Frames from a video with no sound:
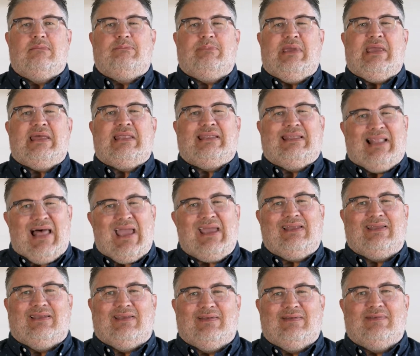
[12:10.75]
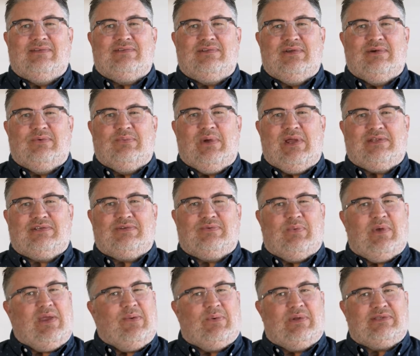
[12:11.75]
be enlightened, to which
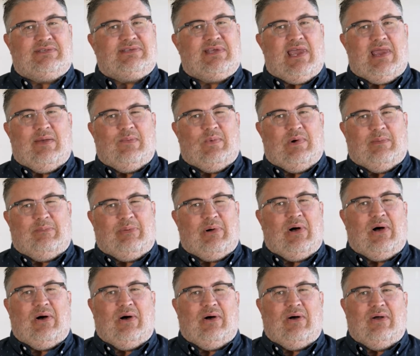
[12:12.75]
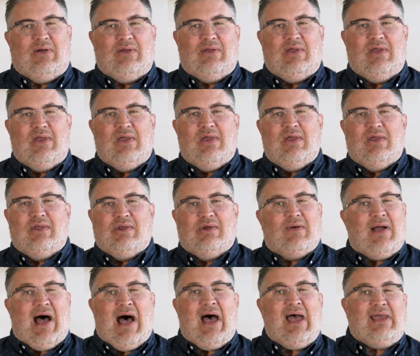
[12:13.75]
we would say, well, Paul,
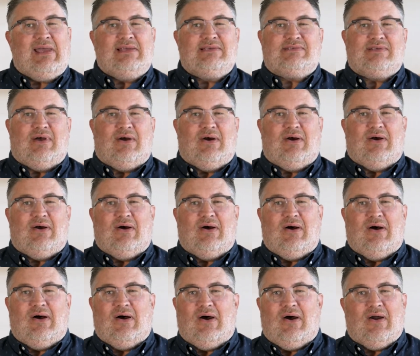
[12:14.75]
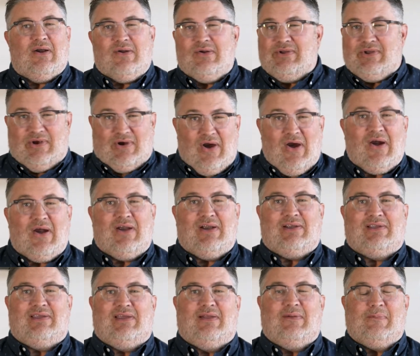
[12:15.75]
your eyes aren't on your
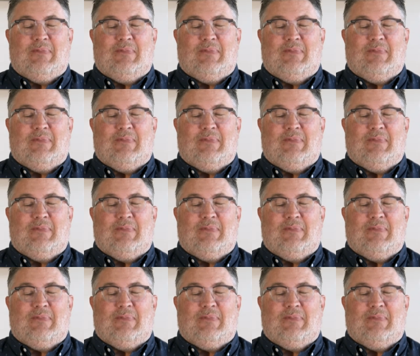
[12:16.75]
heart.